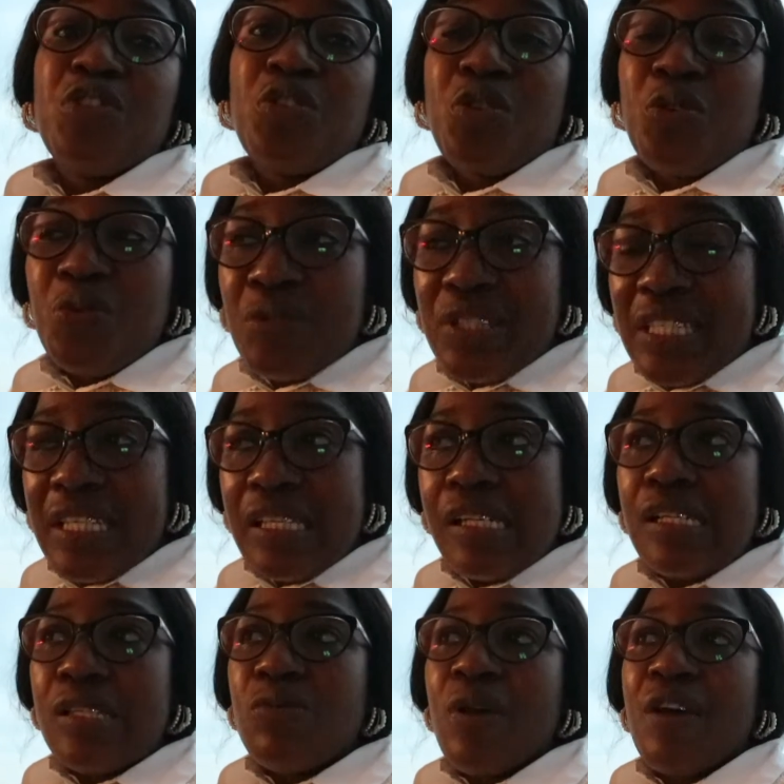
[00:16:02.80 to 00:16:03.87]
two
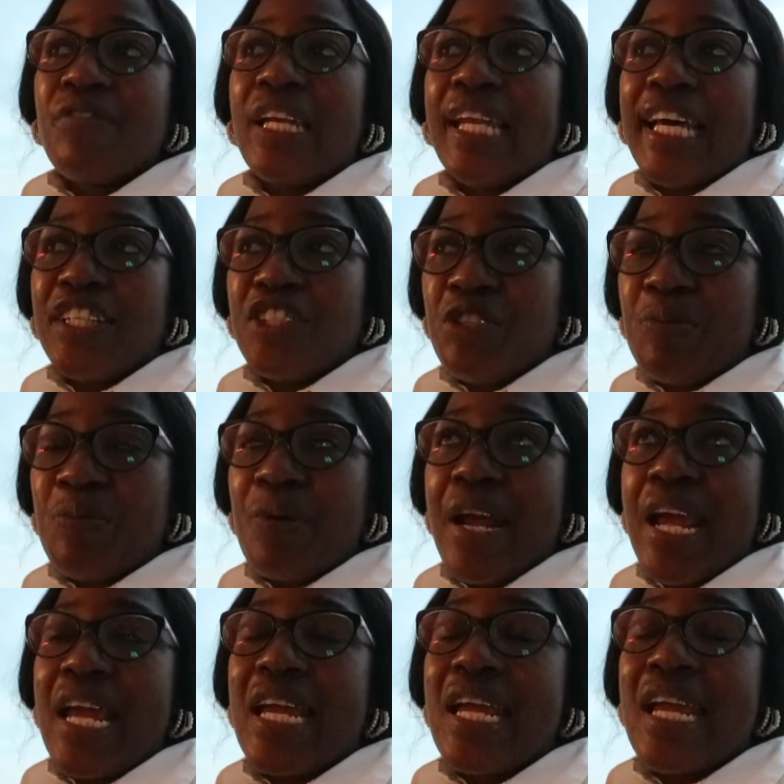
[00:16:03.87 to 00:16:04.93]
teas, we have a lunch
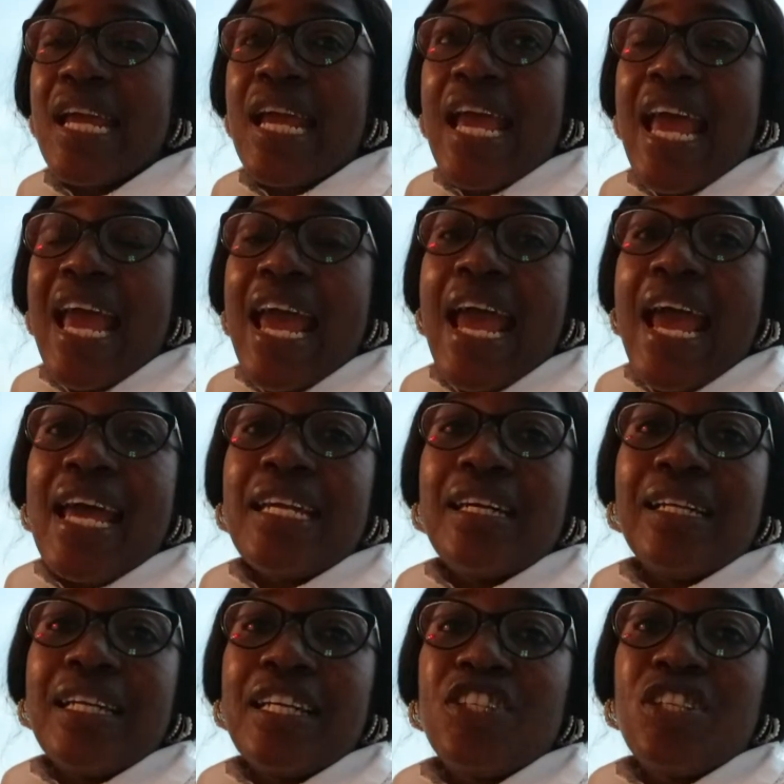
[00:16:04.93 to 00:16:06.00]
break, and
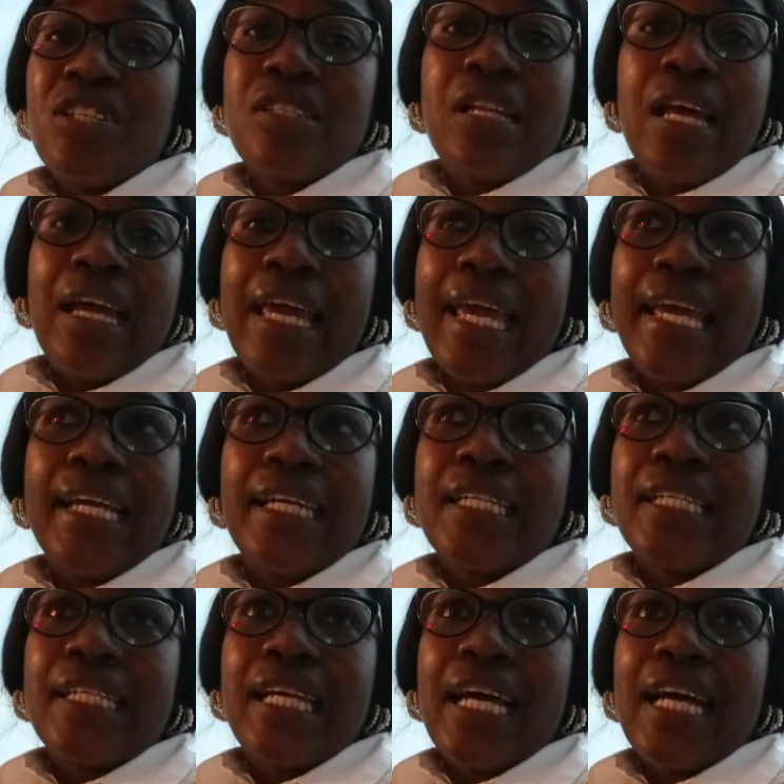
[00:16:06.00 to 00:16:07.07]
our lectures like end
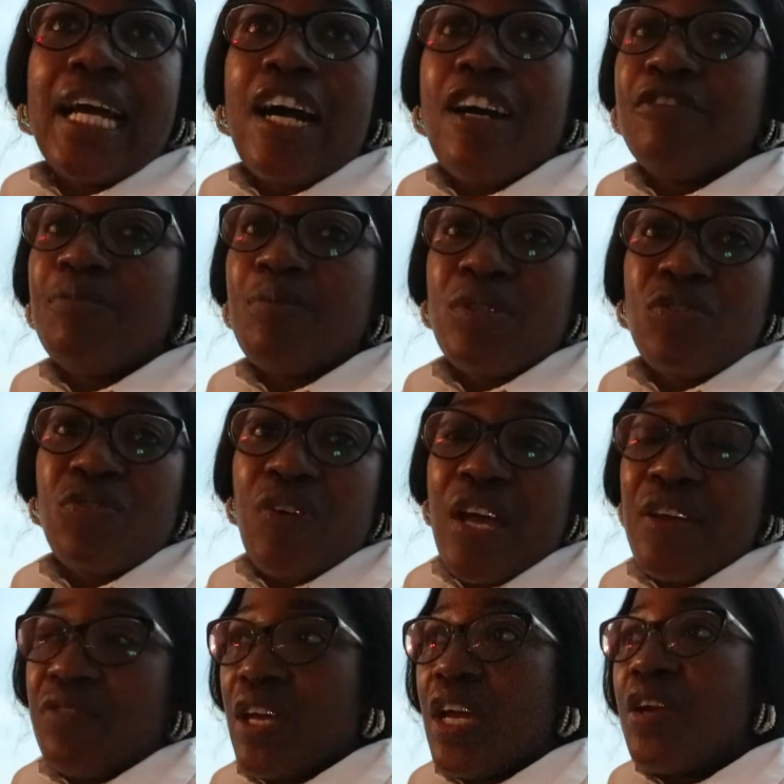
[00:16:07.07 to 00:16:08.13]
at like
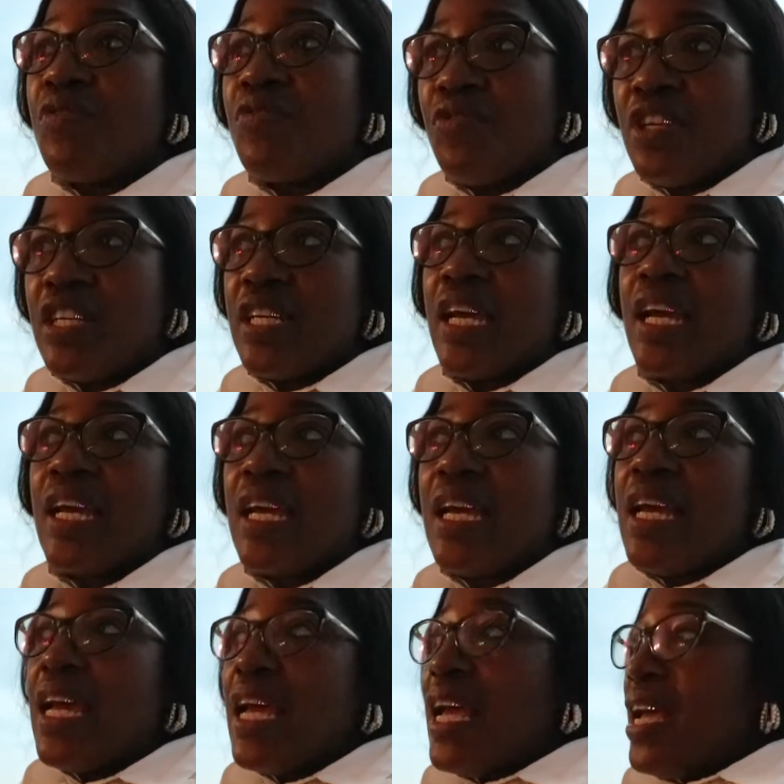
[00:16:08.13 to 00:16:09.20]
5:30 every day.
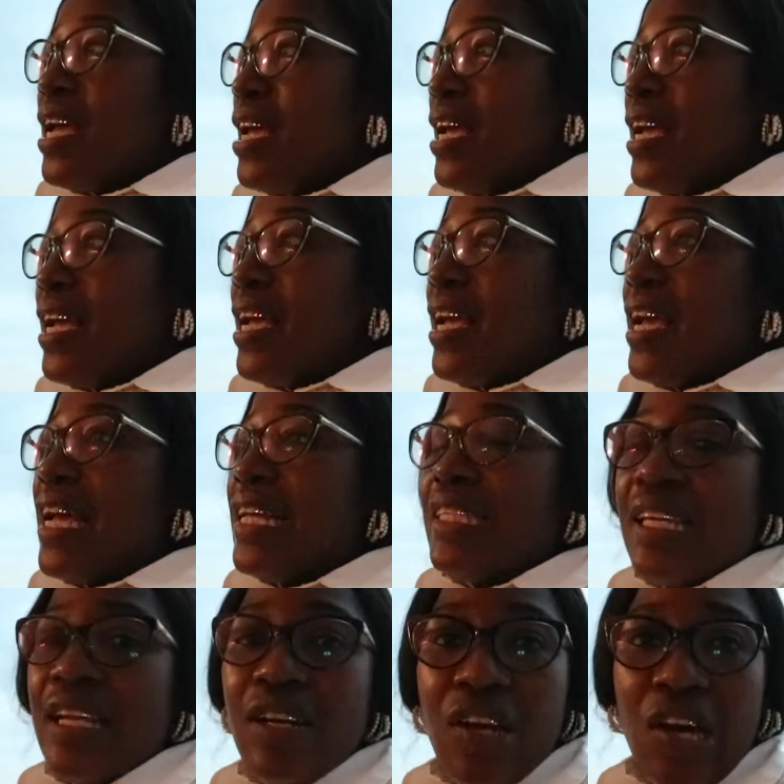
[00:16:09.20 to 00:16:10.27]

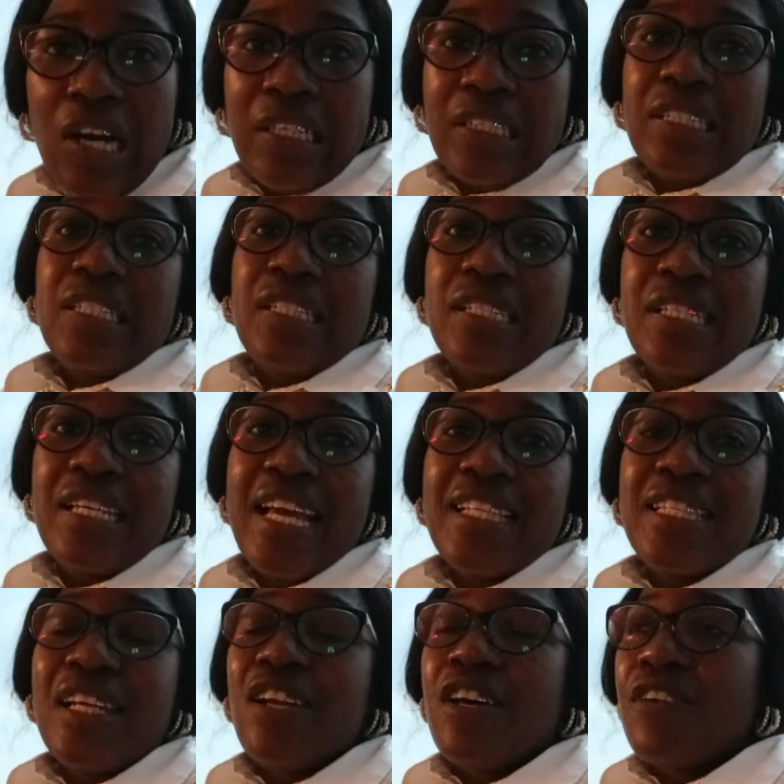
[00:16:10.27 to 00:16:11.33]
It's a lot.
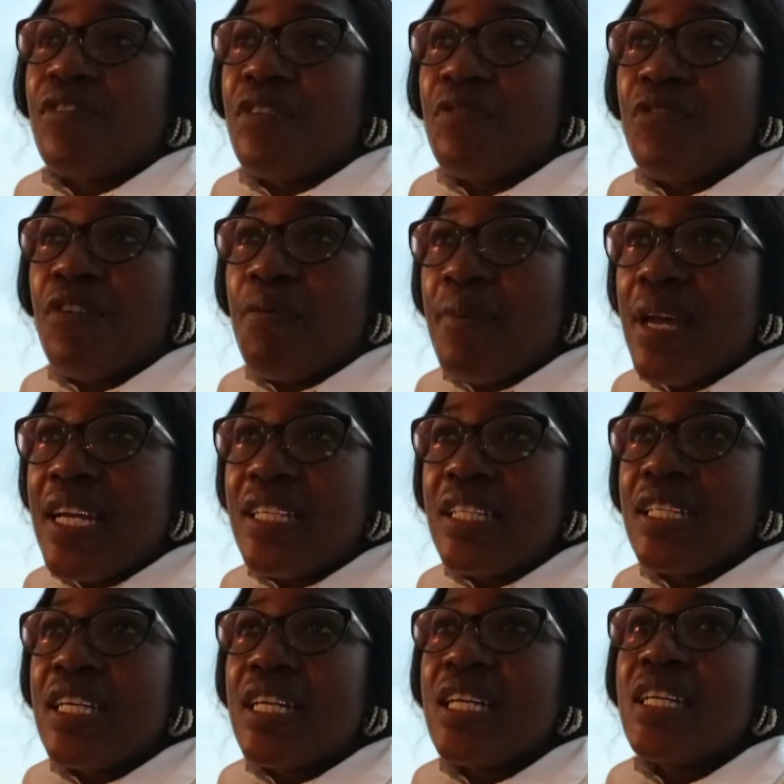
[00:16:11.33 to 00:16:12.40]
It's a lot of
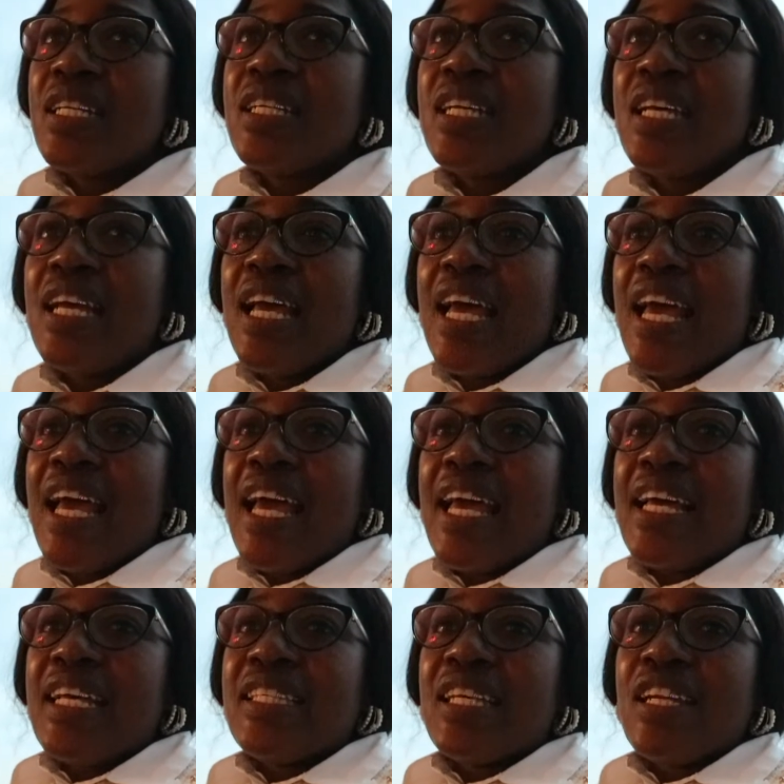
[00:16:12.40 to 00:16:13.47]
information.
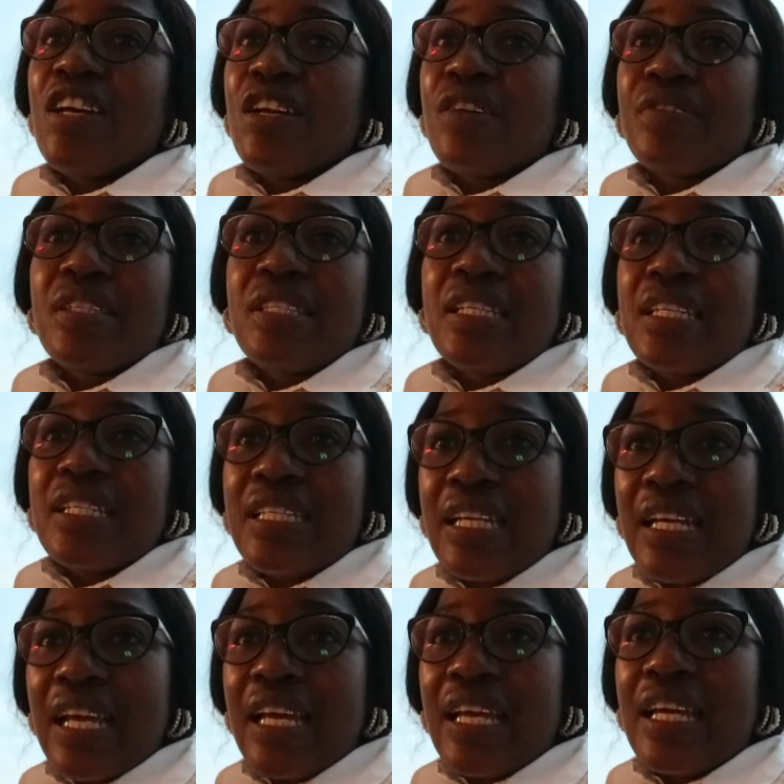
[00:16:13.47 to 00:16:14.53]
It's a lot of
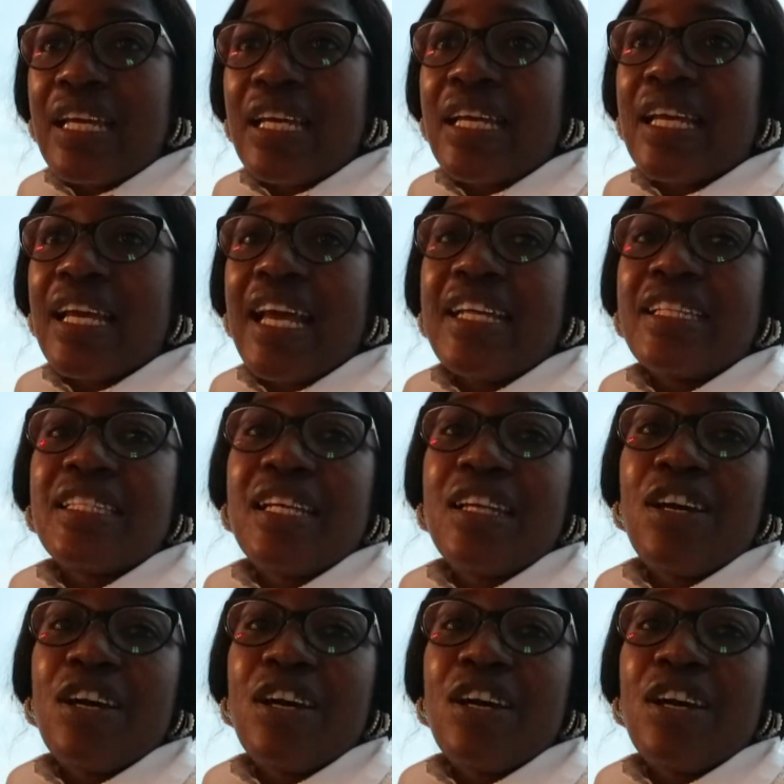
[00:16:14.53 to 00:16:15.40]
sitting. It's